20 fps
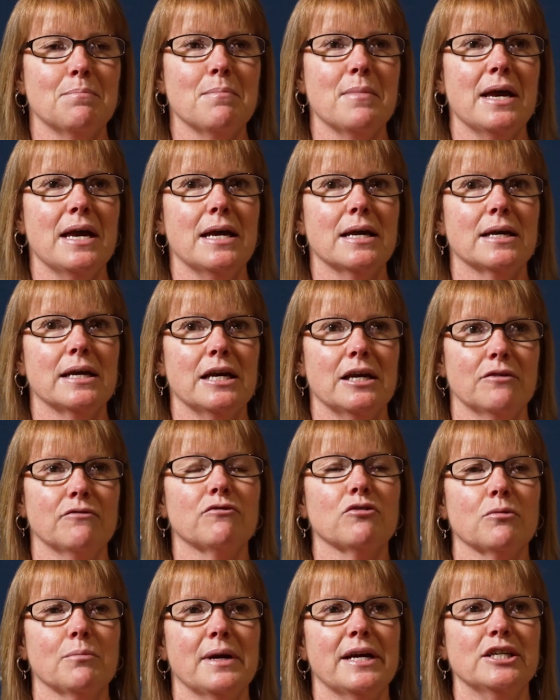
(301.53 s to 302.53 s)
make
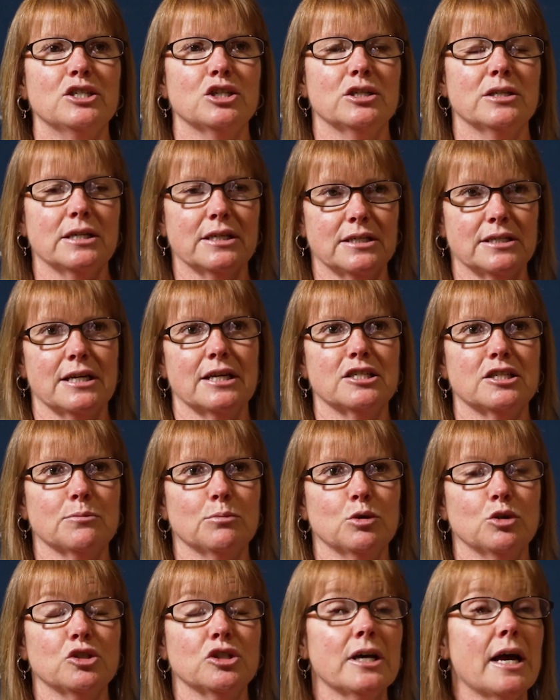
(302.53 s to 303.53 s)
information
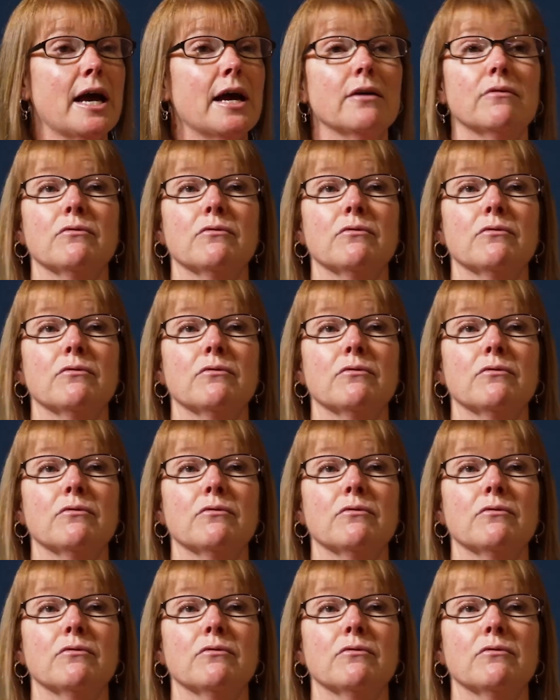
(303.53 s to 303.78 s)
accessible to